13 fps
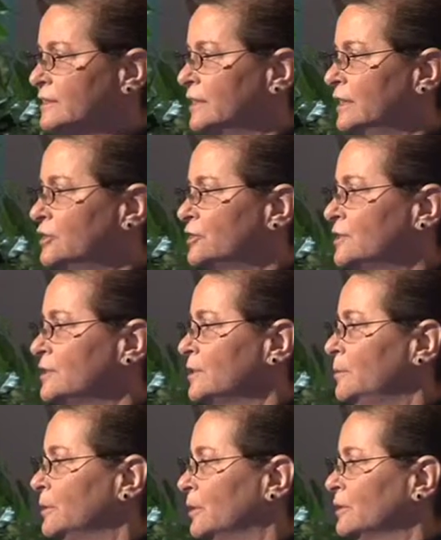an agency,
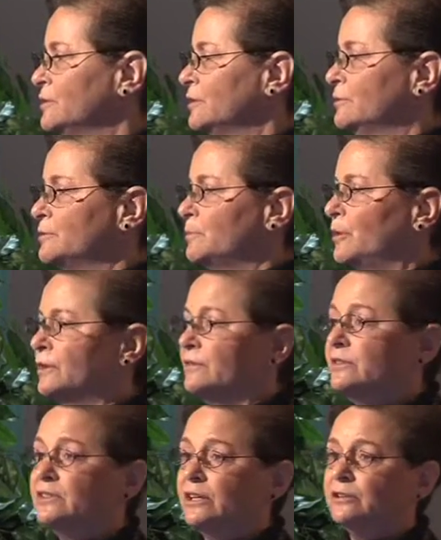but also as part of
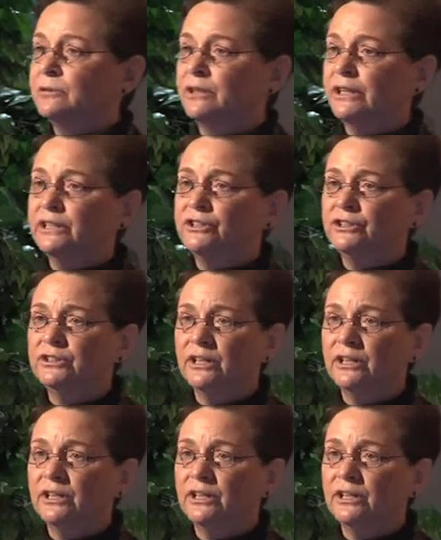the Delaware Aging